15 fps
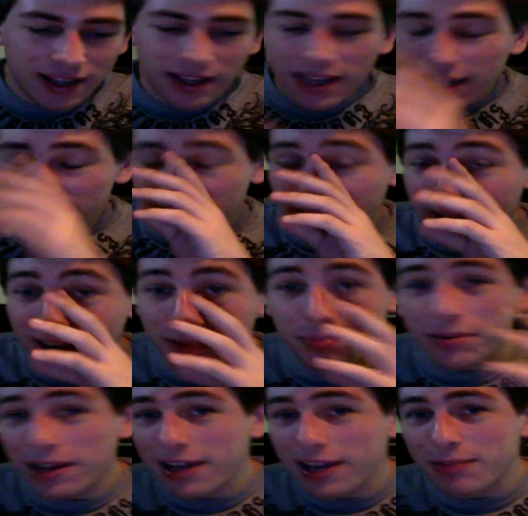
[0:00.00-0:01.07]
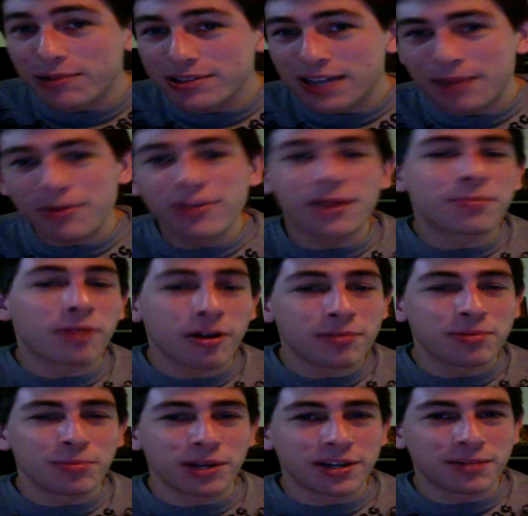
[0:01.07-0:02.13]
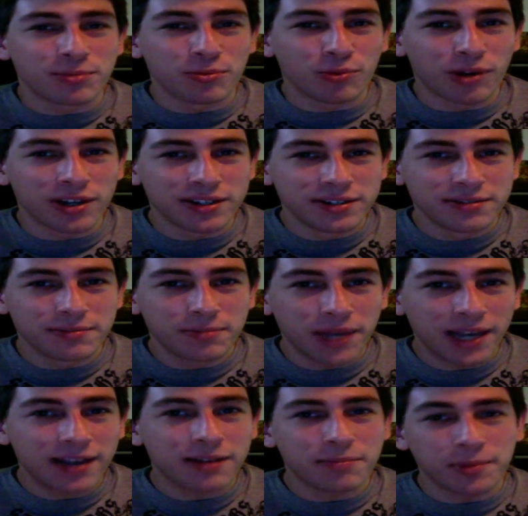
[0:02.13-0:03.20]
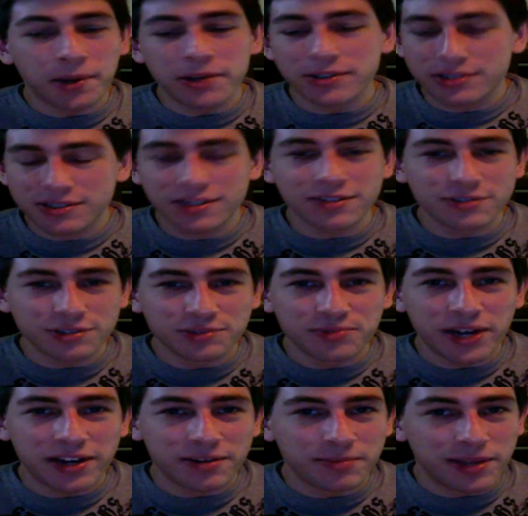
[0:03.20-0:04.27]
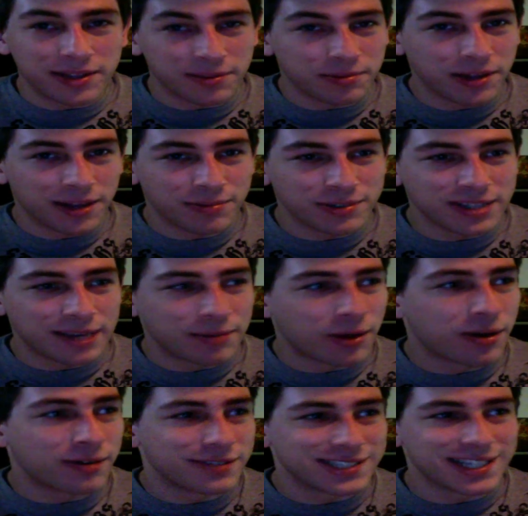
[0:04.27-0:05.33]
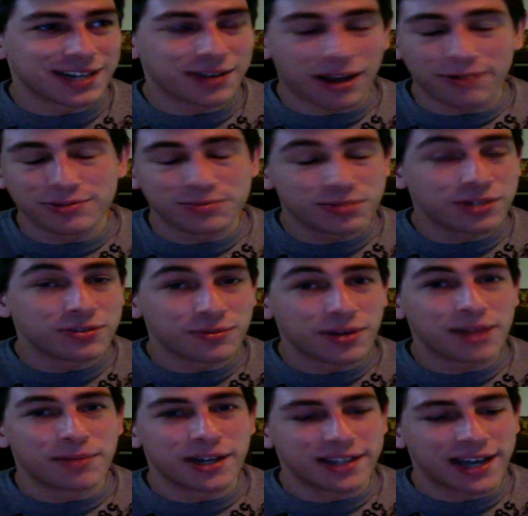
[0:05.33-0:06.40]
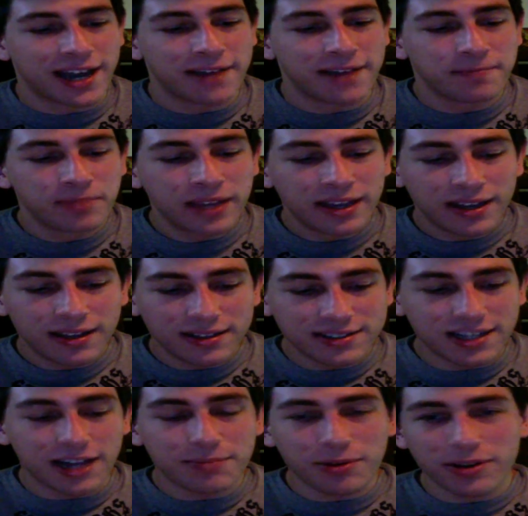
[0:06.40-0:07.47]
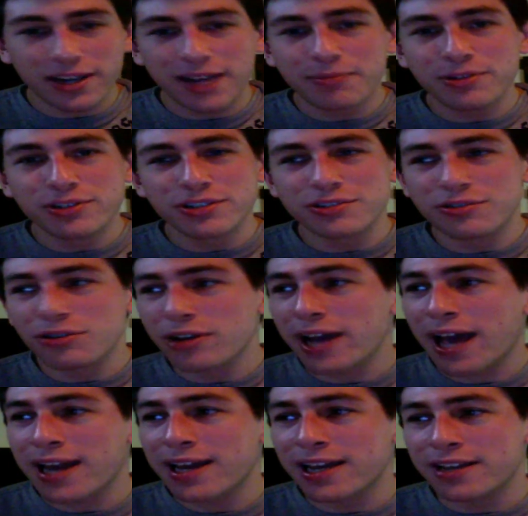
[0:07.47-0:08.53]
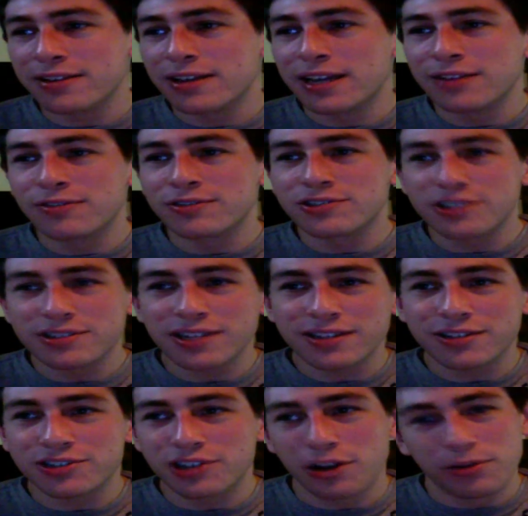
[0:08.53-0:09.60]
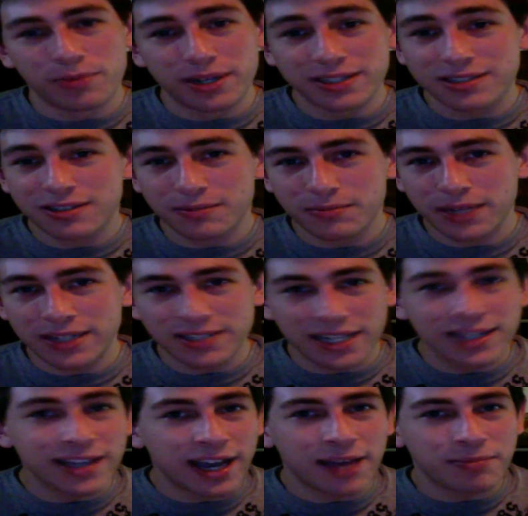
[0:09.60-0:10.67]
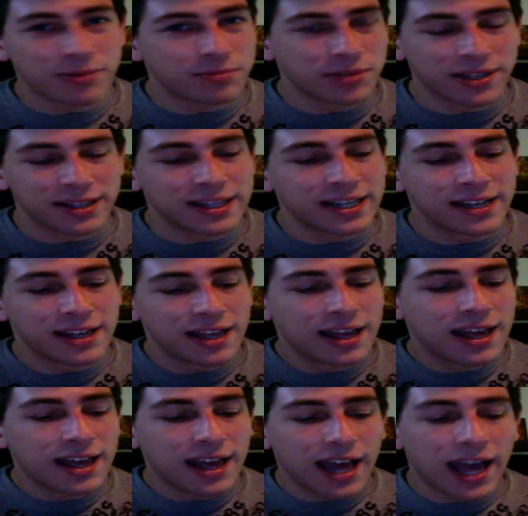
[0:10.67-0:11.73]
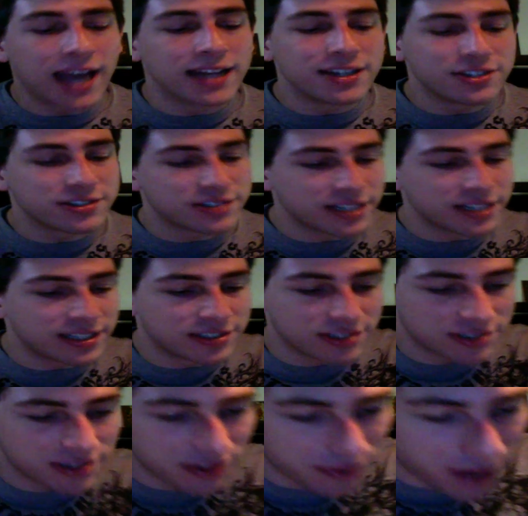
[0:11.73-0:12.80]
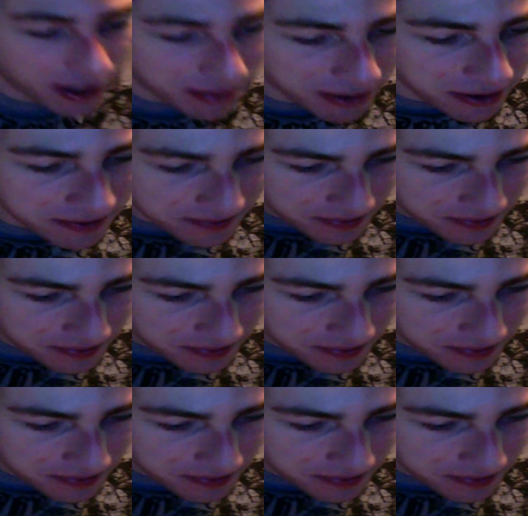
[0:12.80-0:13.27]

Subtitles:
If they had a playable demo, that'd probably be my number one pick, but still Tomb Raider being the playable demo, I was blown away by that. The South Park game, you just look at it, and it looks just like the show, but it's in-game completely, and it's just incredible.